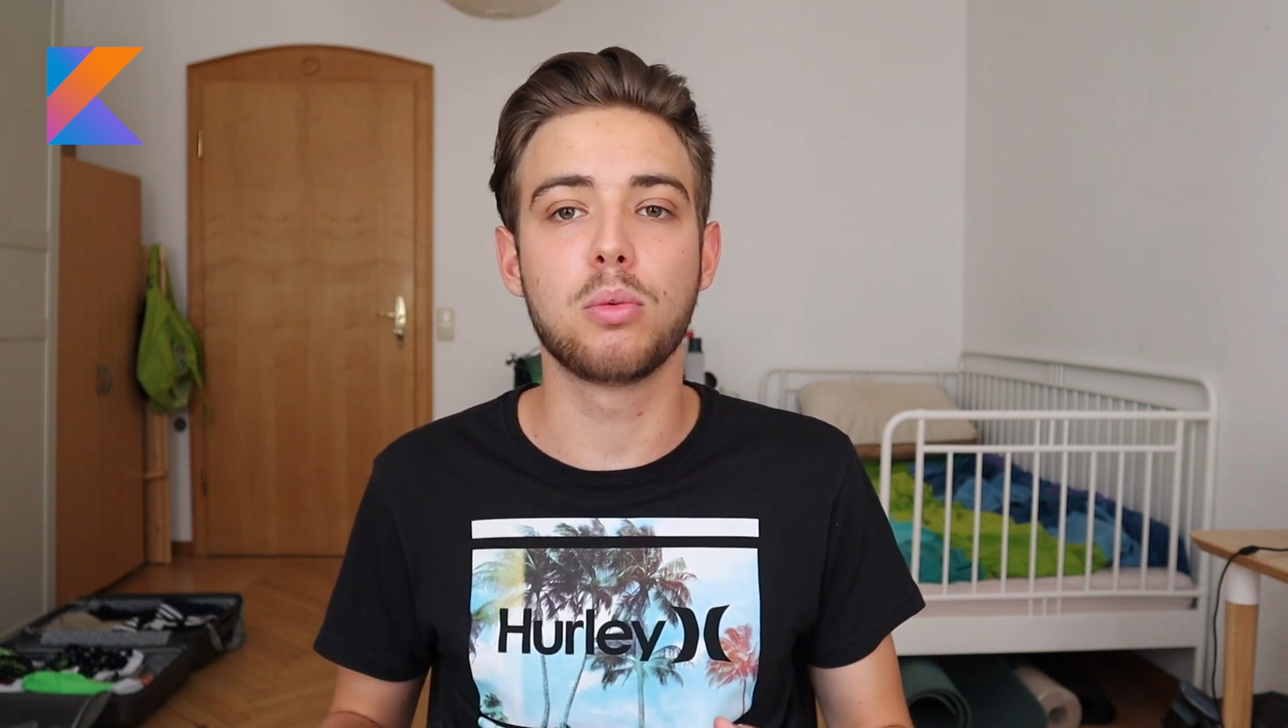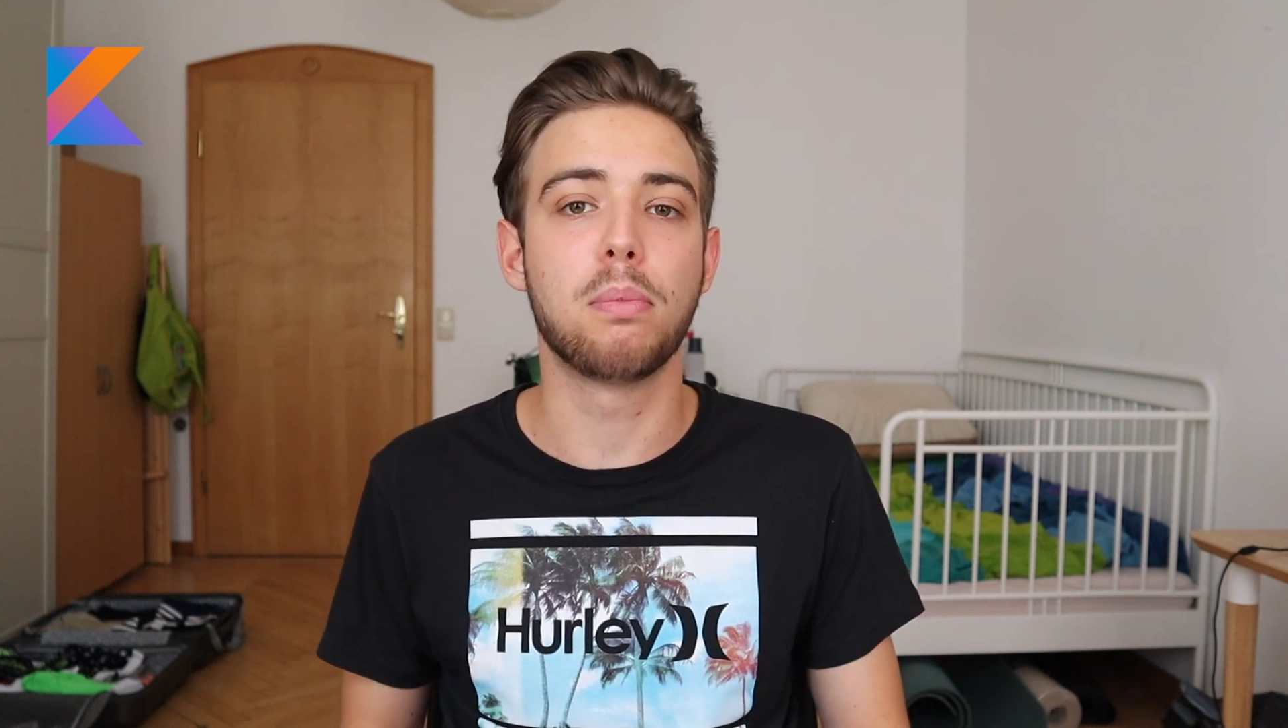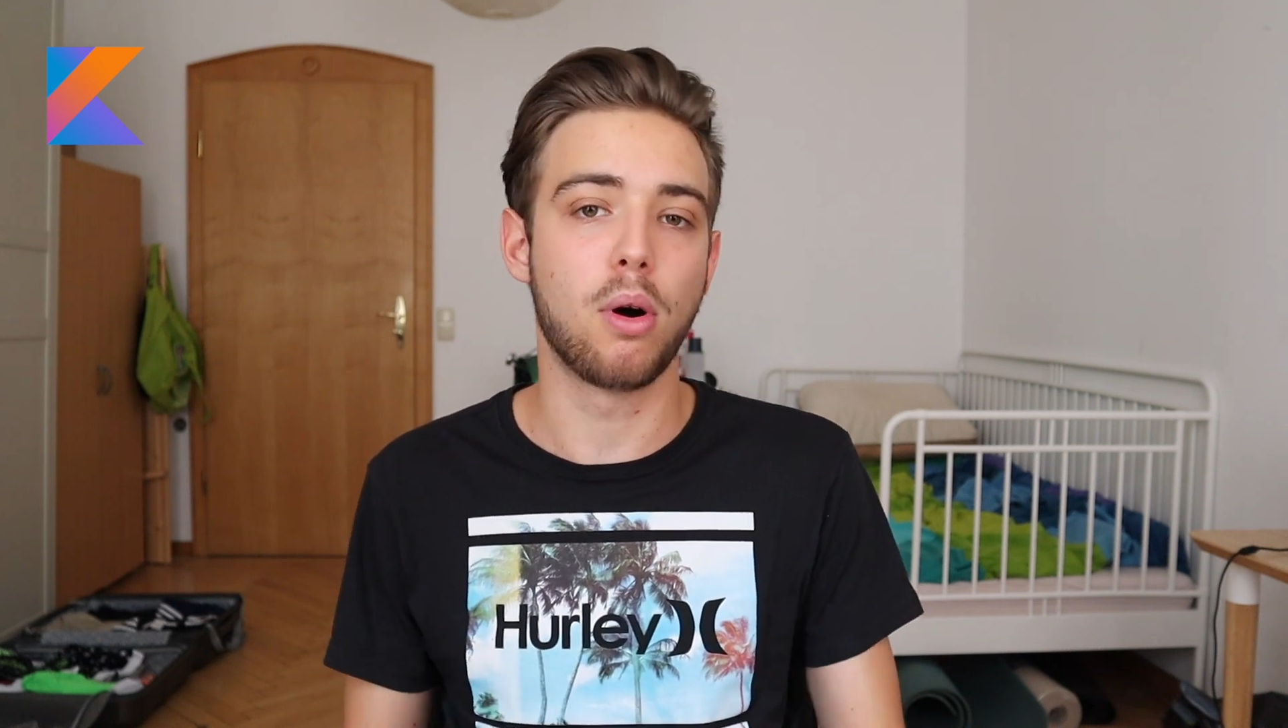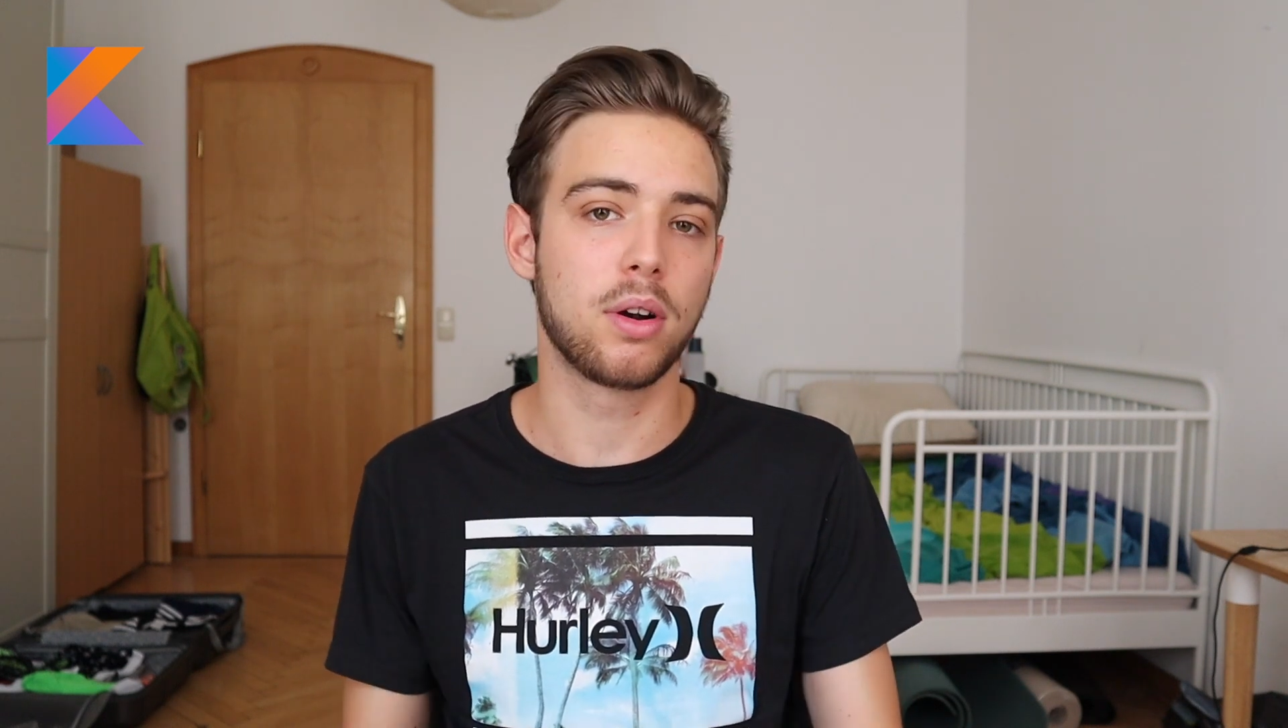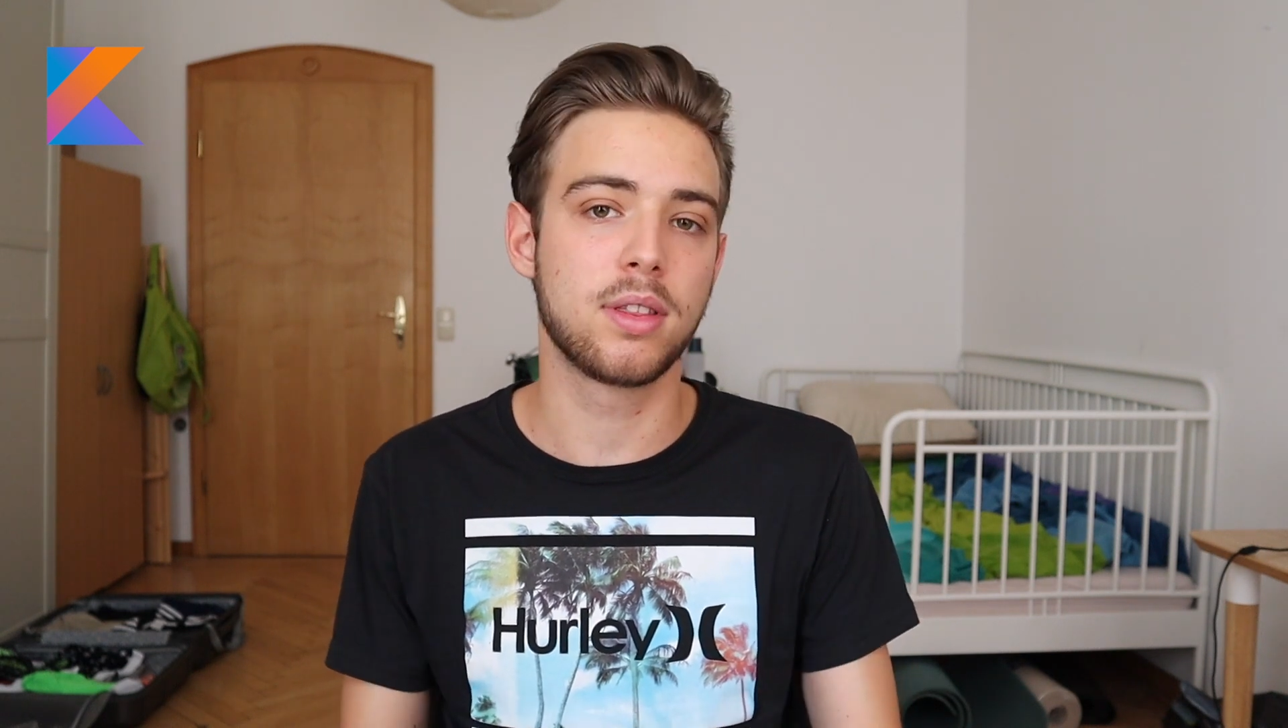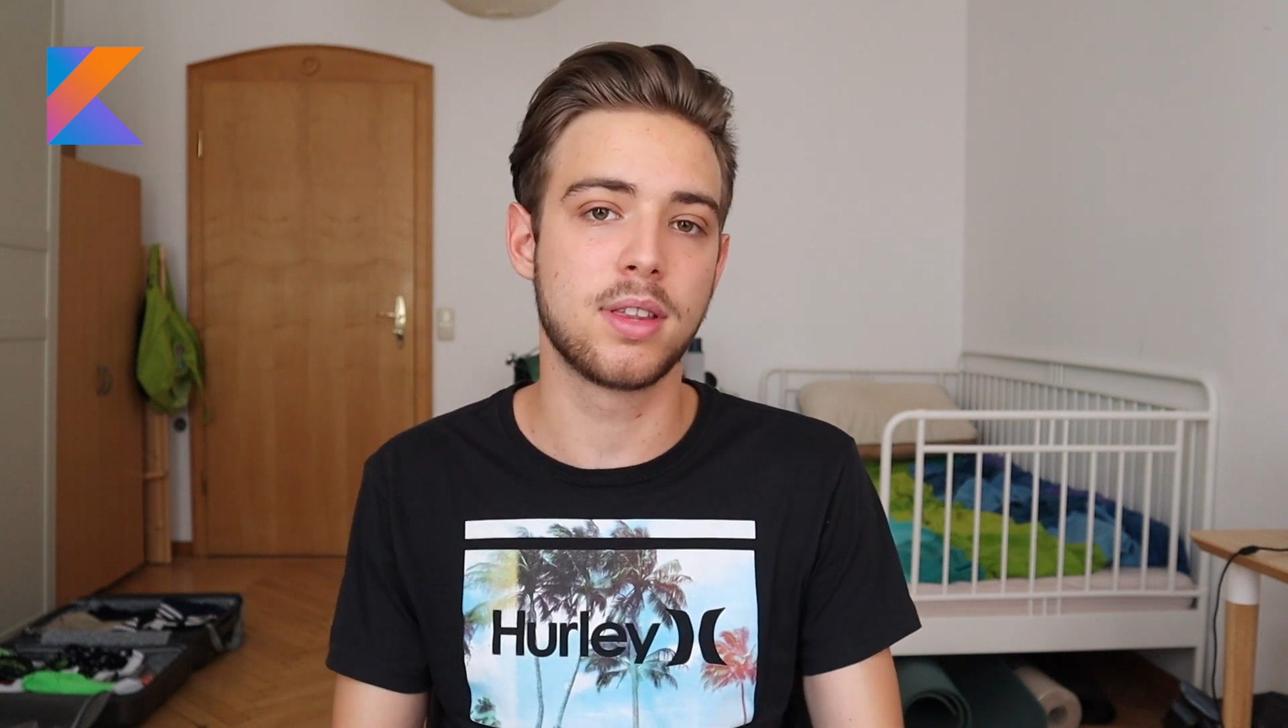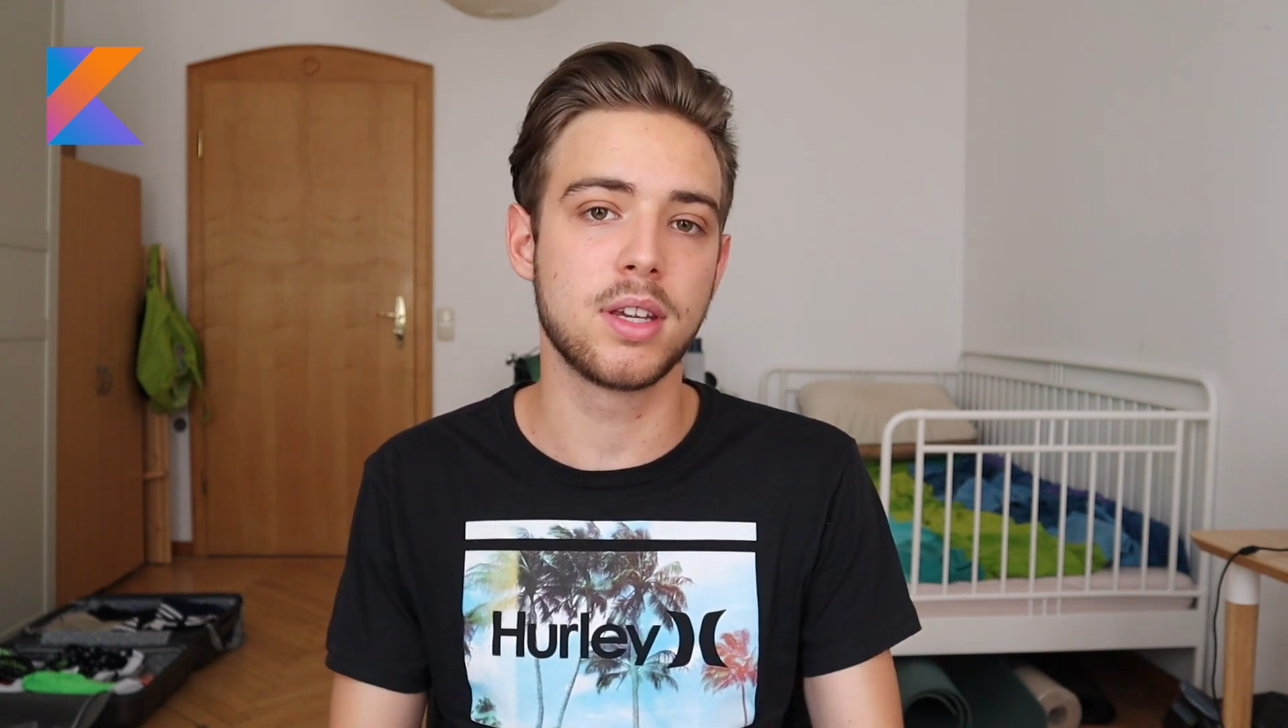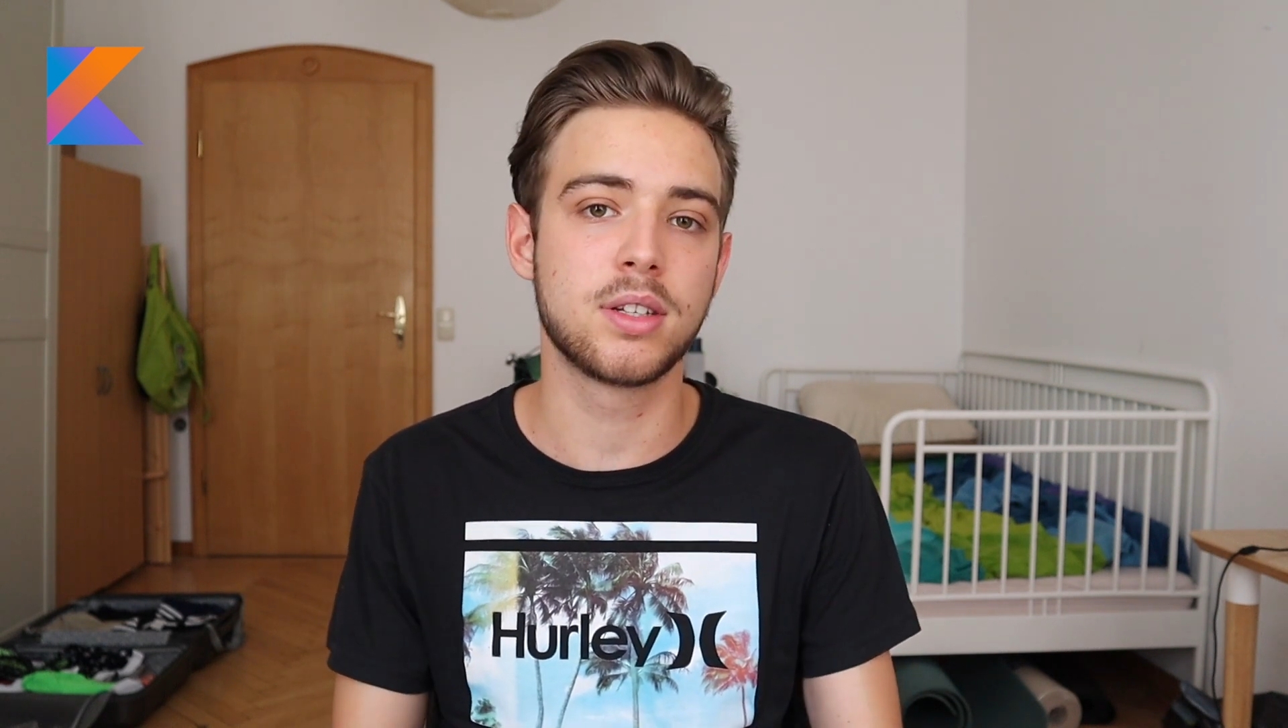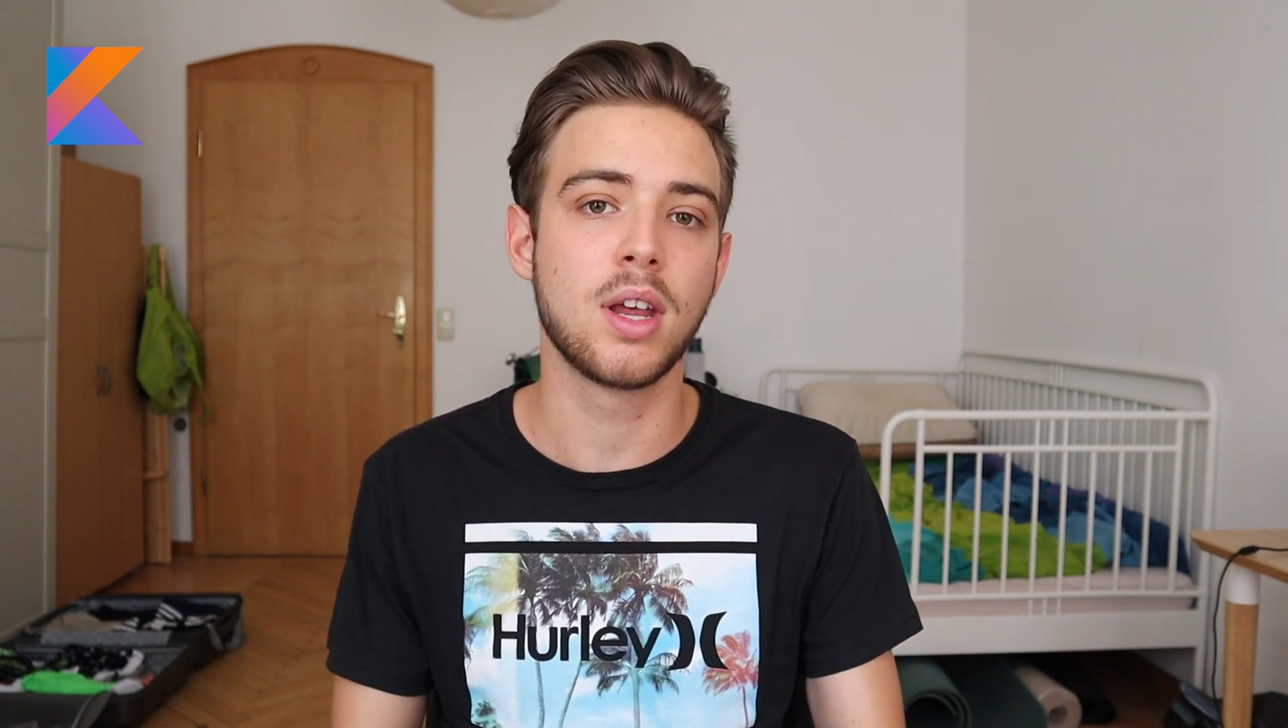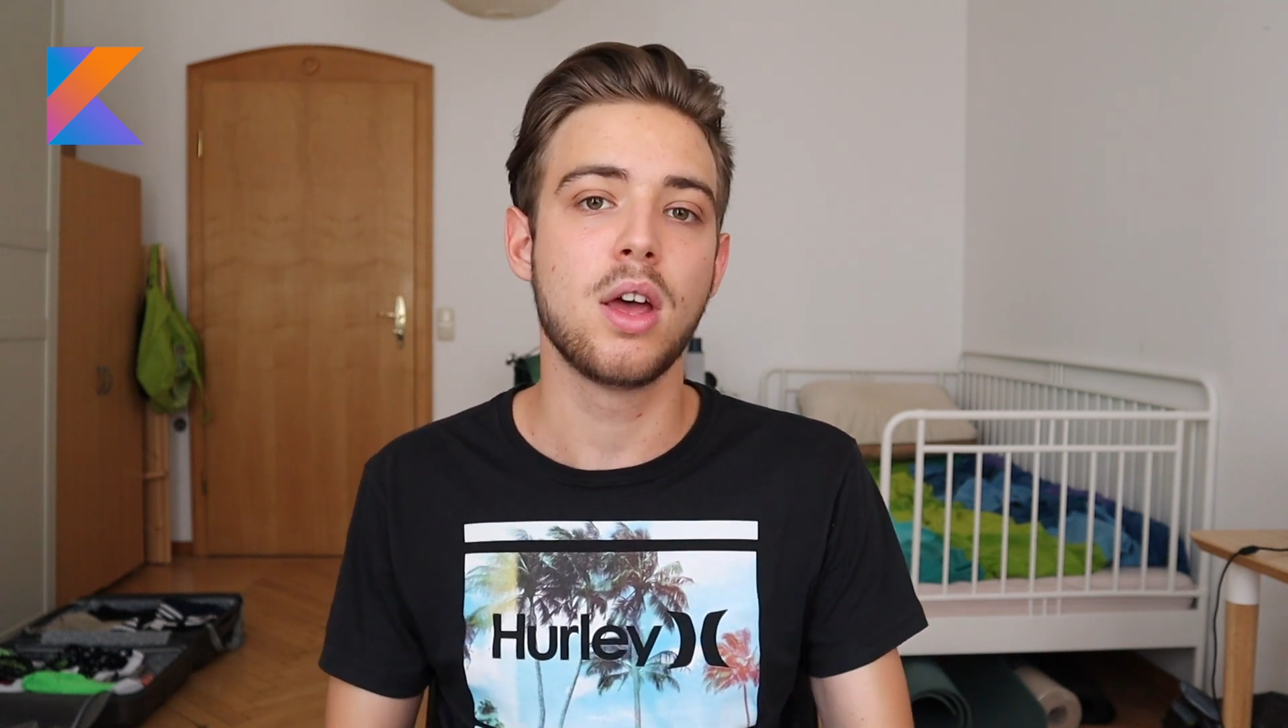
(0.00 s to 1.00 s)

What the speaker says: port this